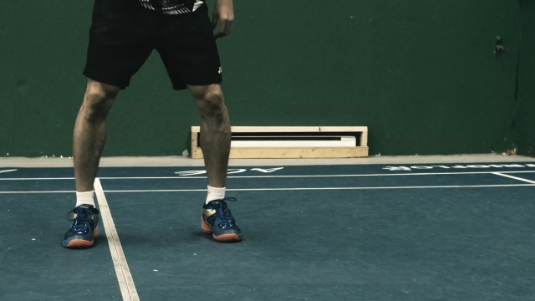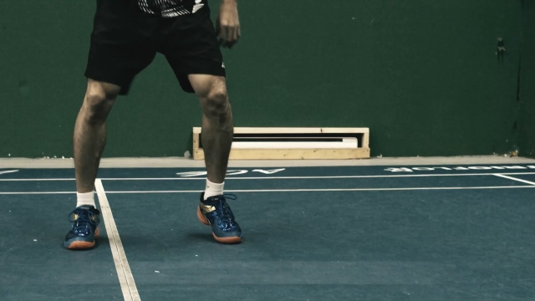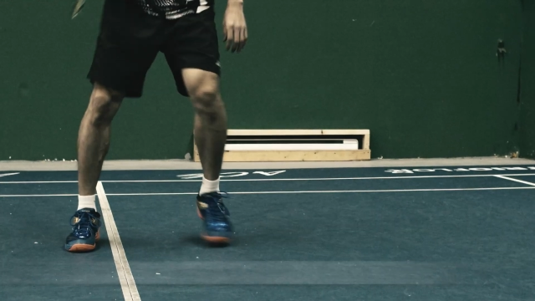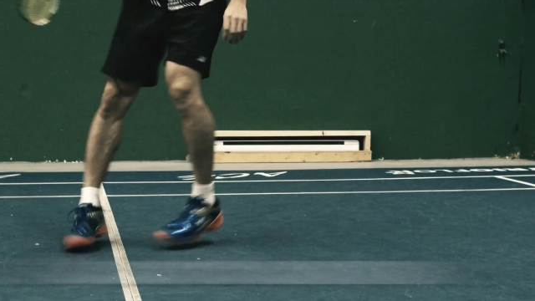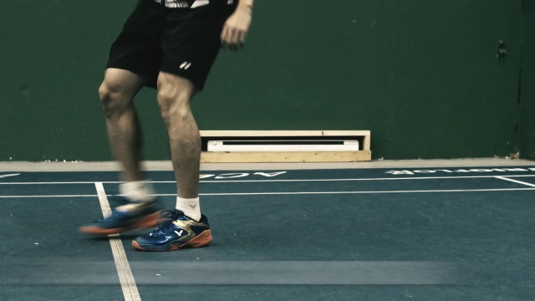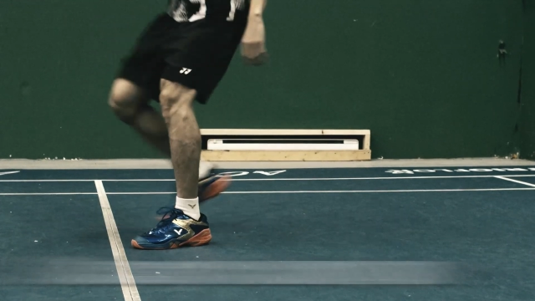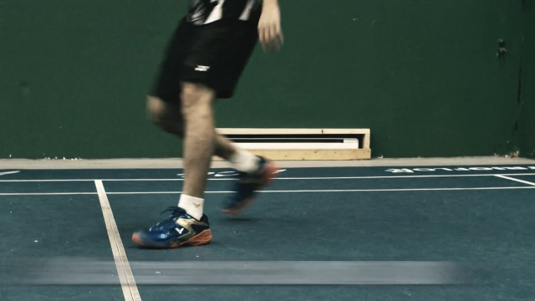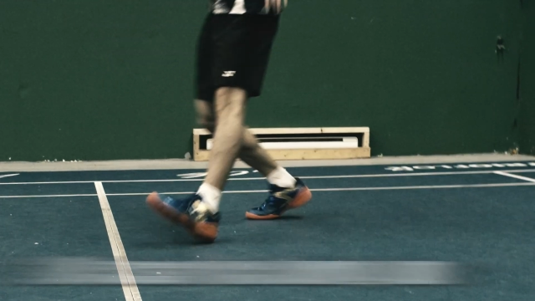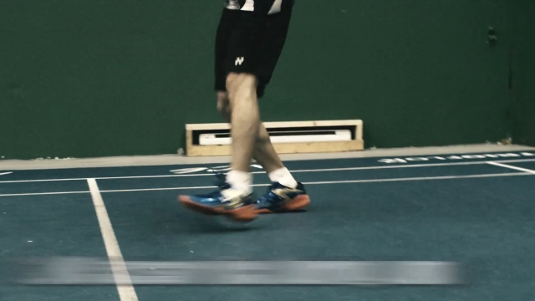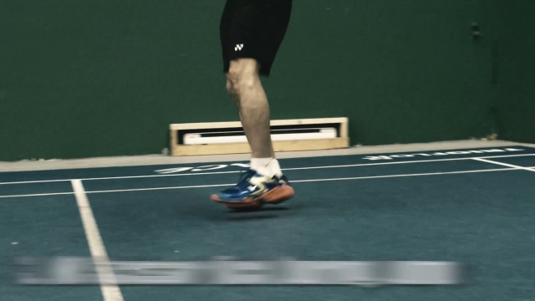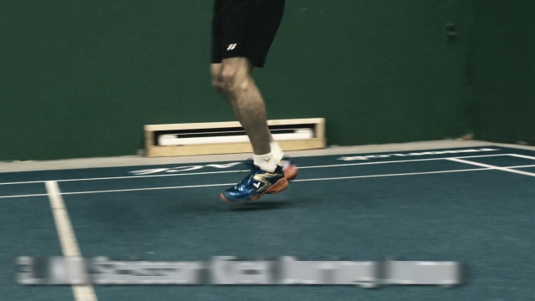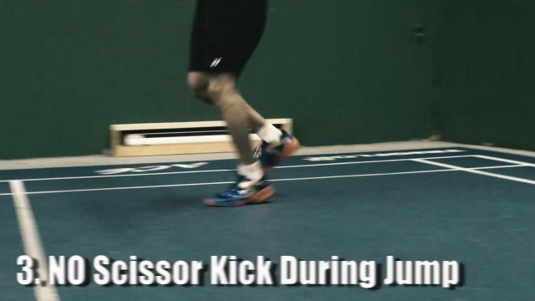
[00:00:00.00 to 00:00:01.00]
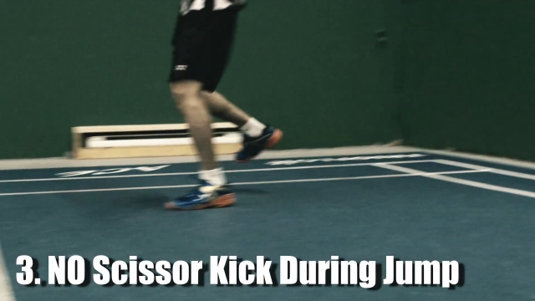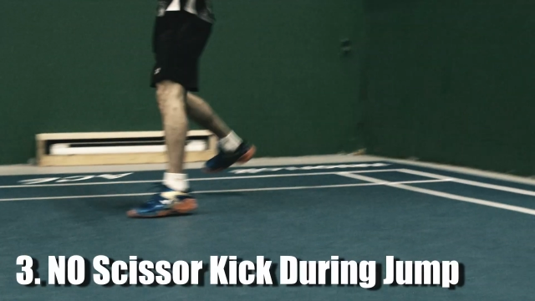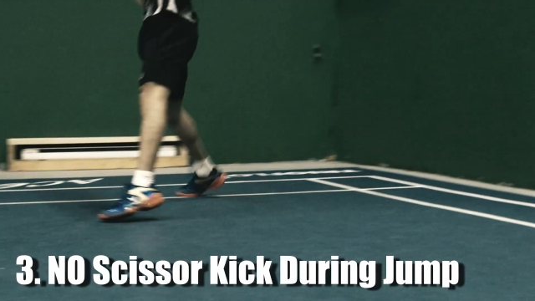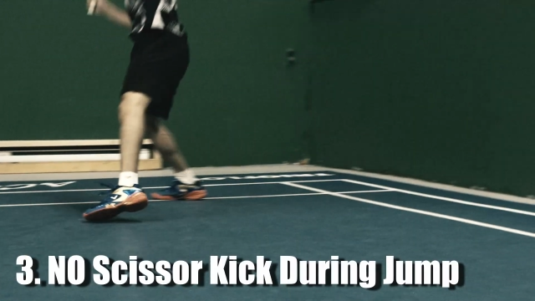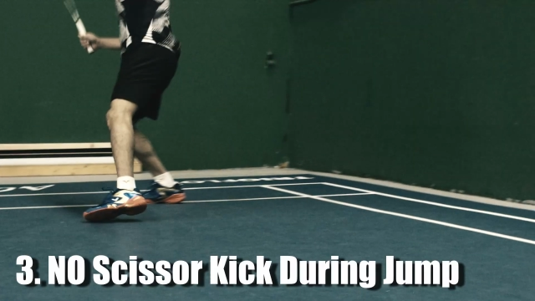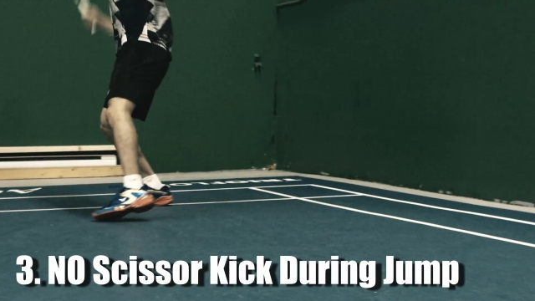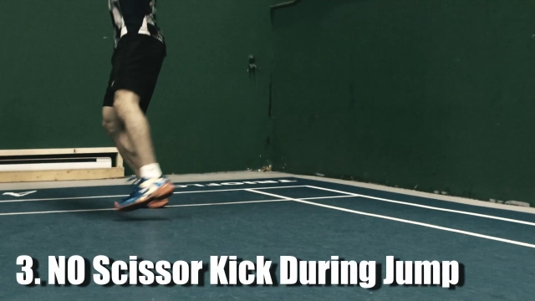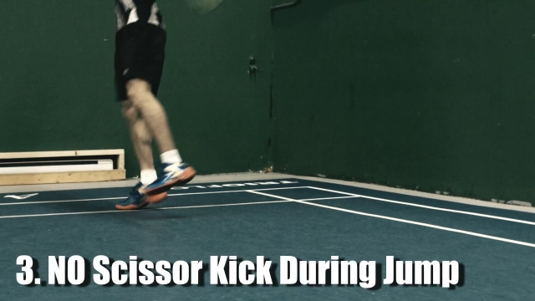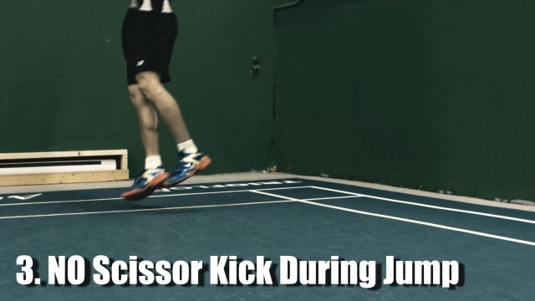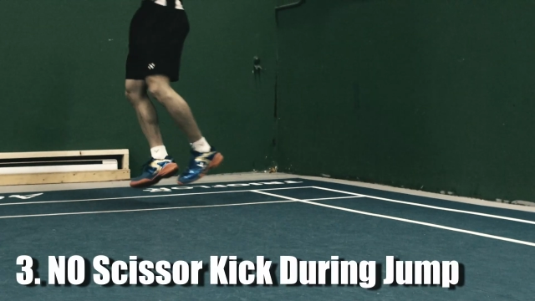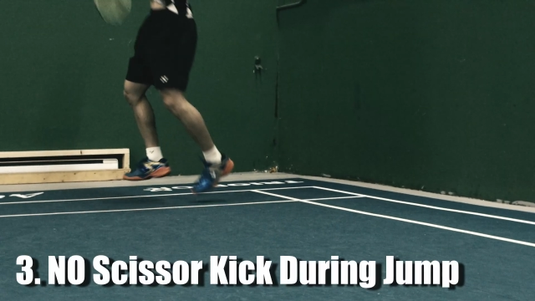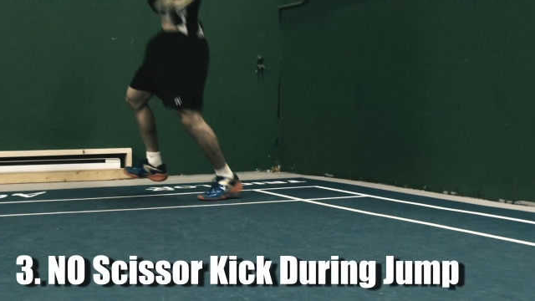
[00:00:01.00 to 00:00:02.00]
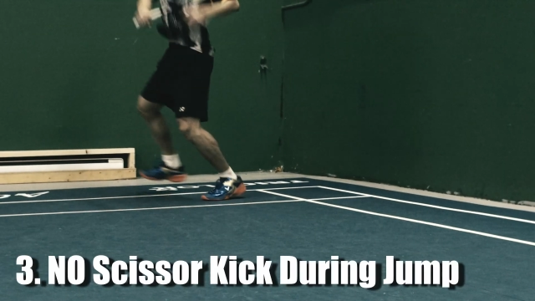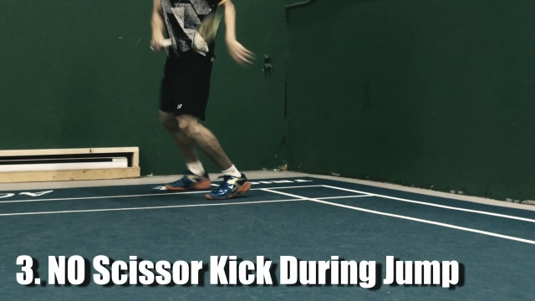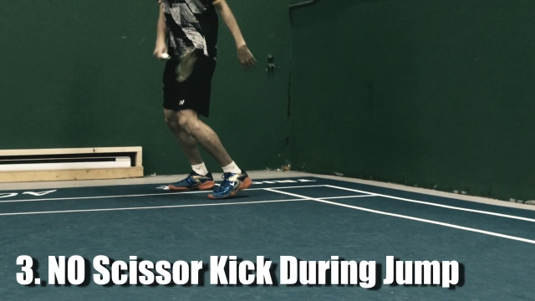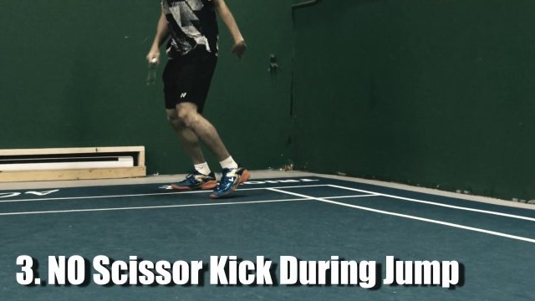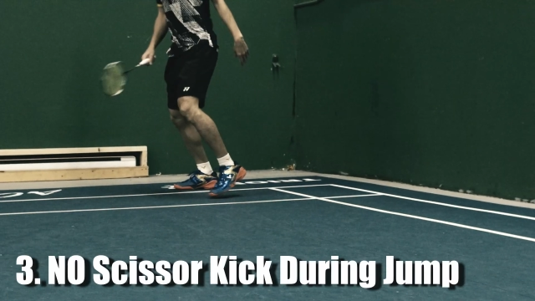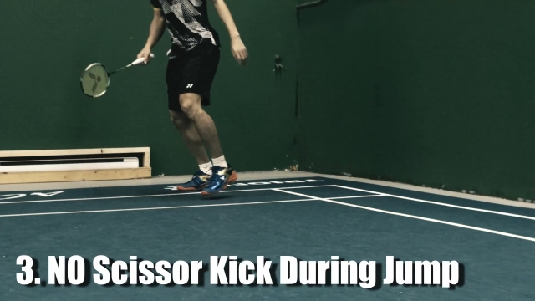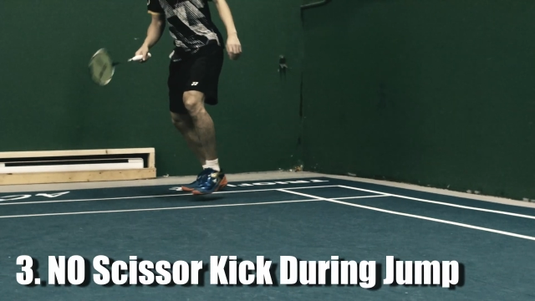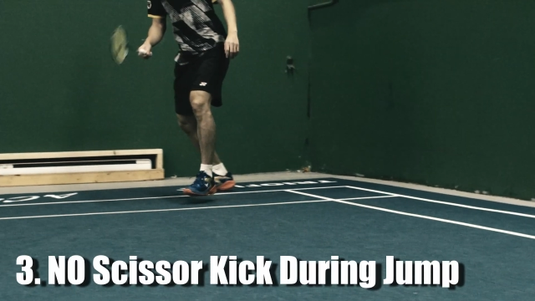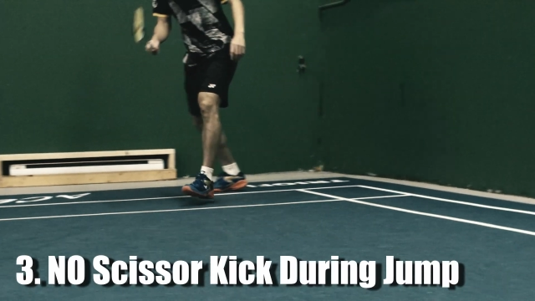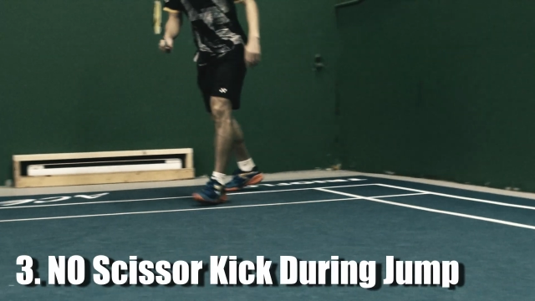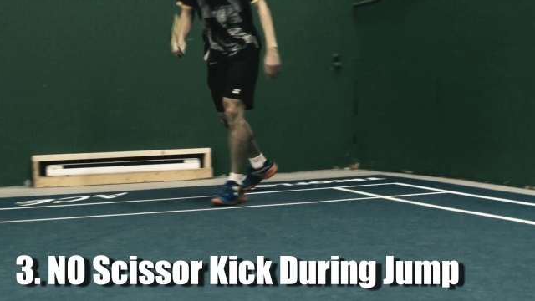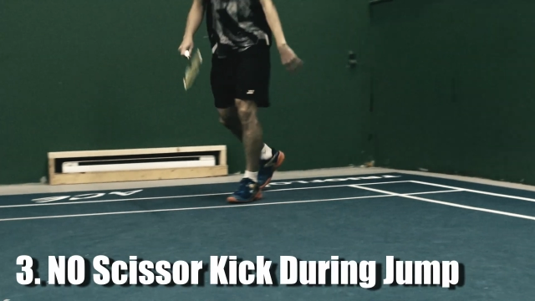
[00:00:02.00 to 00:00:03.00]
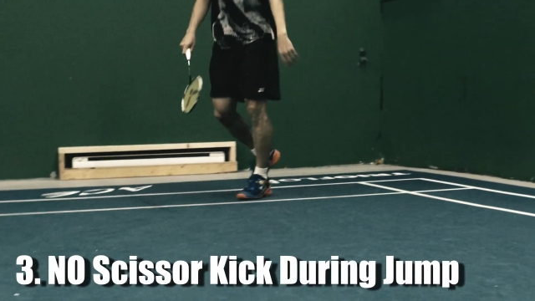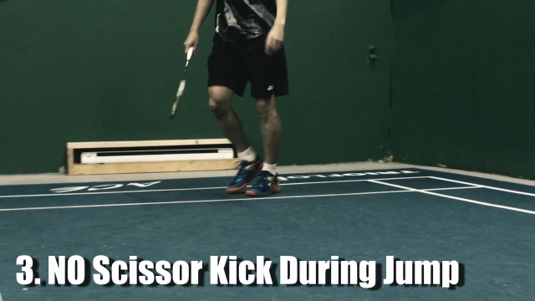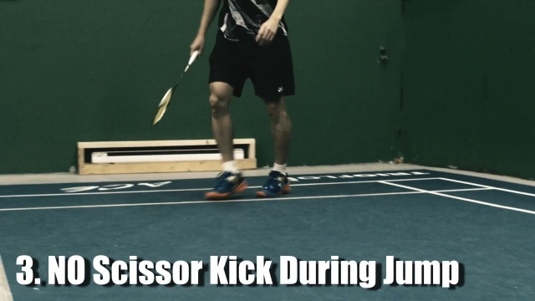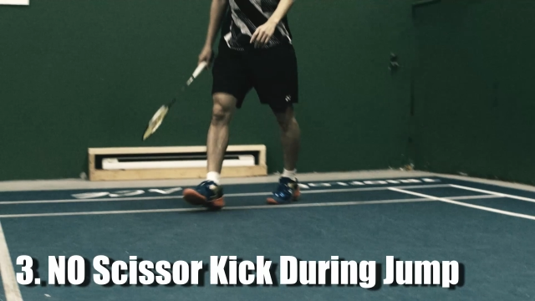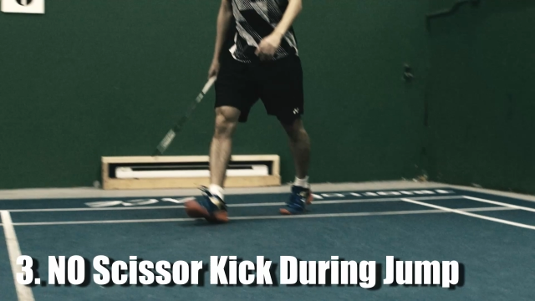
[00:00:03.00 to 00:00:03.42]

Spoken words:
[unreadable: no face in view]